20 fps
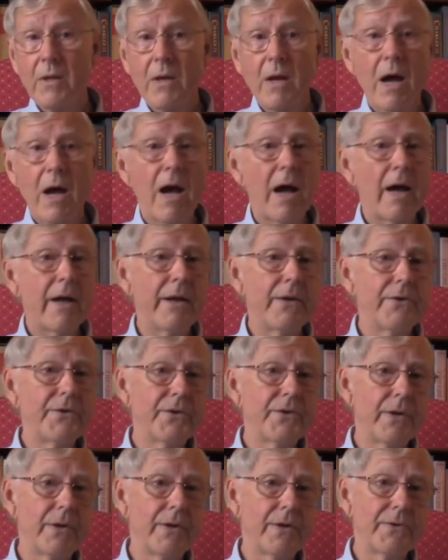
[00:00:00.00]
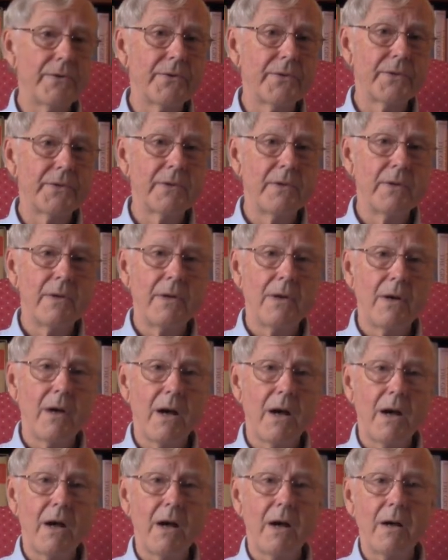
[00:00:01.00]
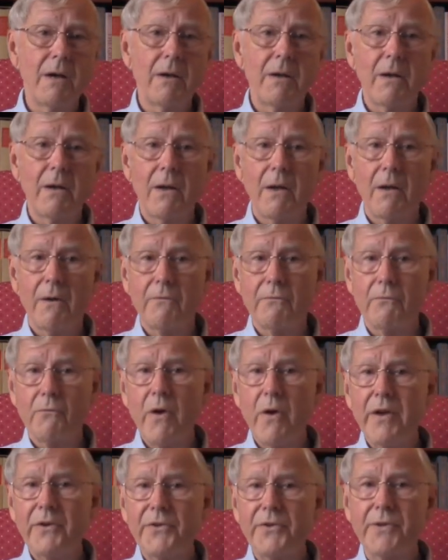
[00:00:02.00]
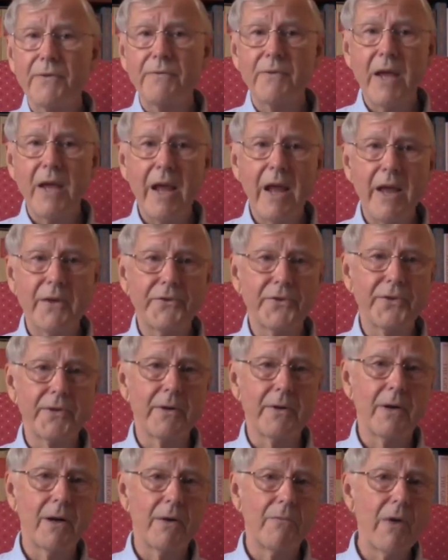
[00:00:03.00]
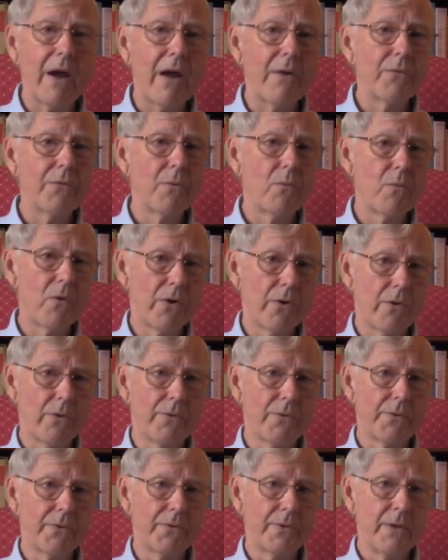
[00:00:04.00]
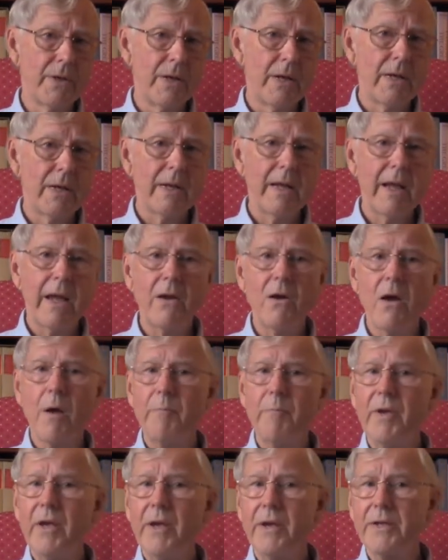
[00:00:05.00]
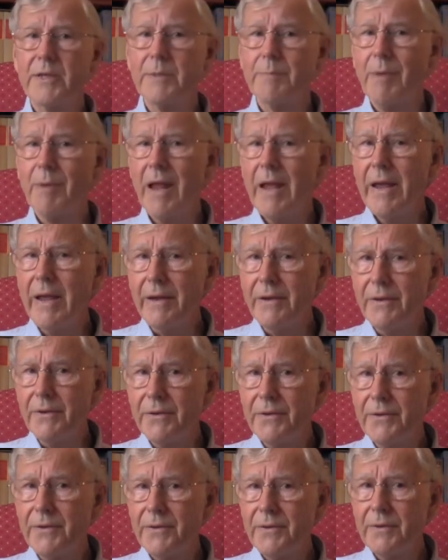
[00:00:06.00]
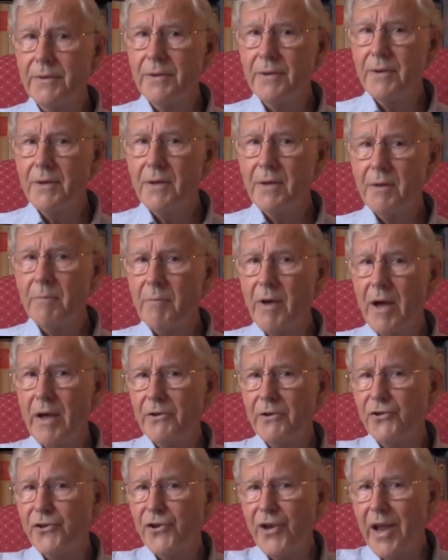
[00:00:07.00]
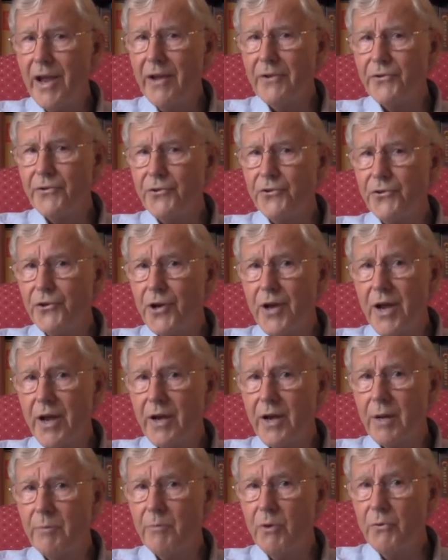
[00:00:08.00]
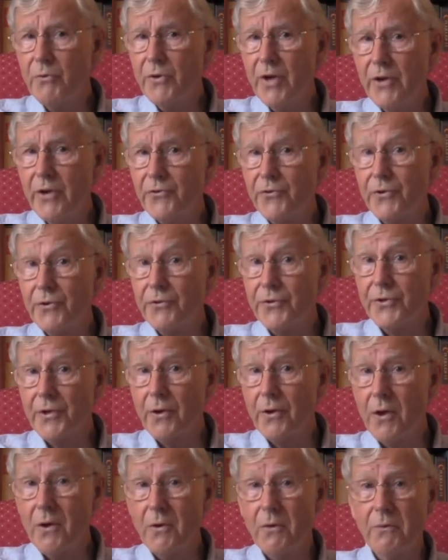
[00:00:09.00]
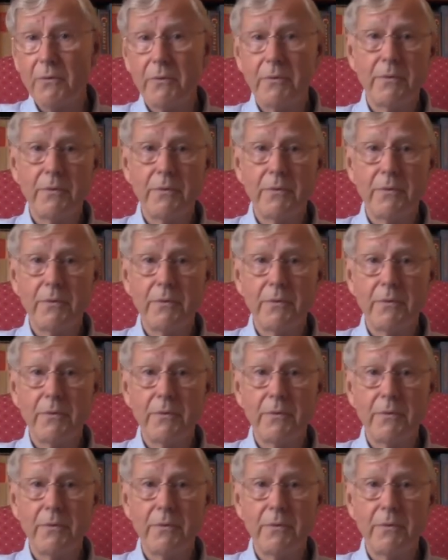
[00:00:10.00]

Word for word: High incidence uh, of rates of cancer around the world cannot be explained by chance genetic mutations alone.